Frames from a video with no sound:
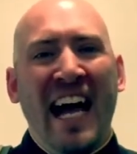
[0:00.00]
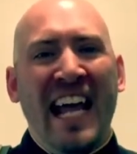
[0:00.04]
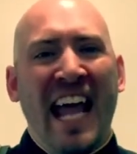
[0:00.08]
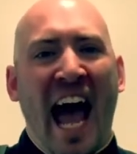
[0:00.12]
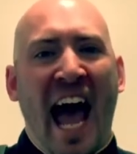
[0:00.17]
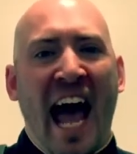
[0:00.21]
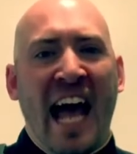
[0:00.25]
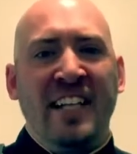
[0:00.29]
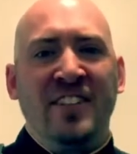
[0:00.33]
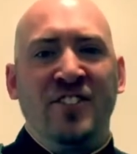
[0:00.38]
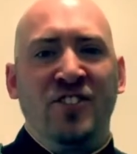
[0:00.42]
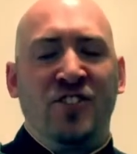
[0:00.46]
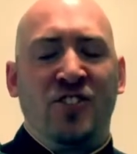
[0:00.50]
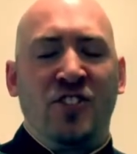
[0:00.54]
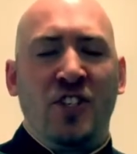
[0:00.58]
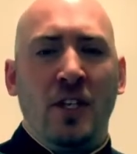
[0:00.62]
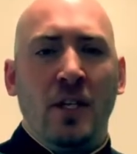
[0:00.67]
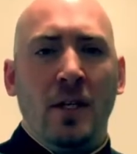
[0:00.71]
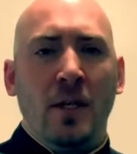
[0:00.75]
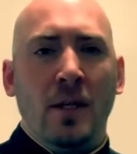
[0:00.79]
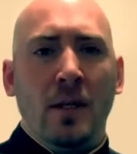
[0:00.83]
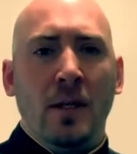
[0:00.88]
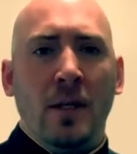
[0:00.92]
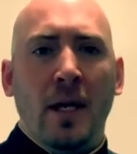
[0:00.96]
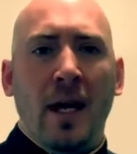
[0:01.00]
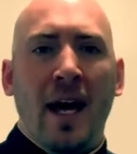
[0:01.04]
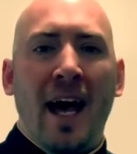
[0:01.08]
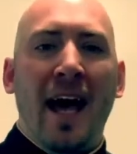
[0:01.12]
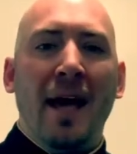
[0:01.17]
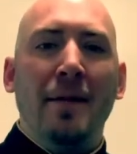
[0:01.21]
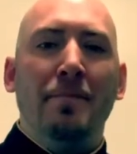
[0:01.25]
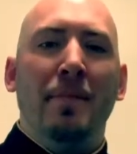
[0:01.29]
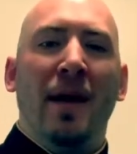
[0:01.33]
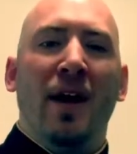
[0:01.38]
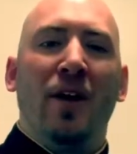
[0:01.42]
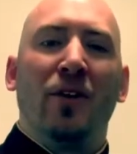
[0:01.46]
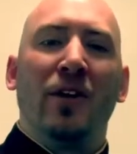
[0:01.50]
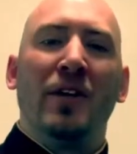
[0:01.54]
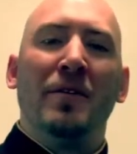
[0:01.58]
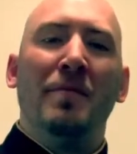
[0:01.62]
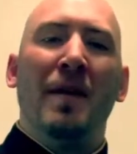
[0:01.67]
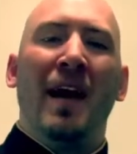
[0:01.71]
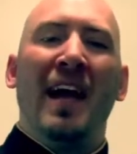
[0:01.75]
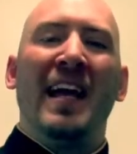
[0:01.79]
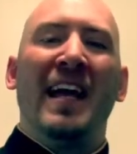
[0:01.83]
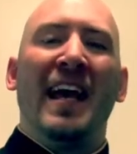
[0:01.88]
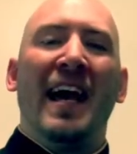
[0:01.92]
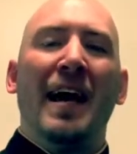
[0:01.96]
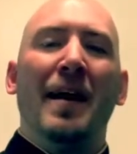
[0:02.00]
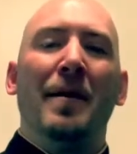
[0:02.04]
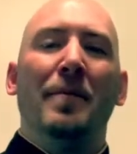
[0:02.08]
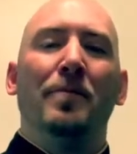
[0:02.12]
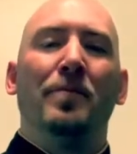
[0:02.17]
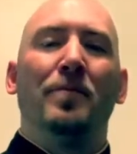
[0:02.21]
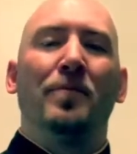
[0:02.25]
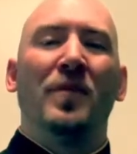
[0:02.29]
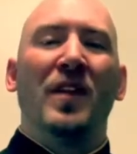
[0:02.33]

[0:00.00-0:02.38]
hands and Merry Mayhem,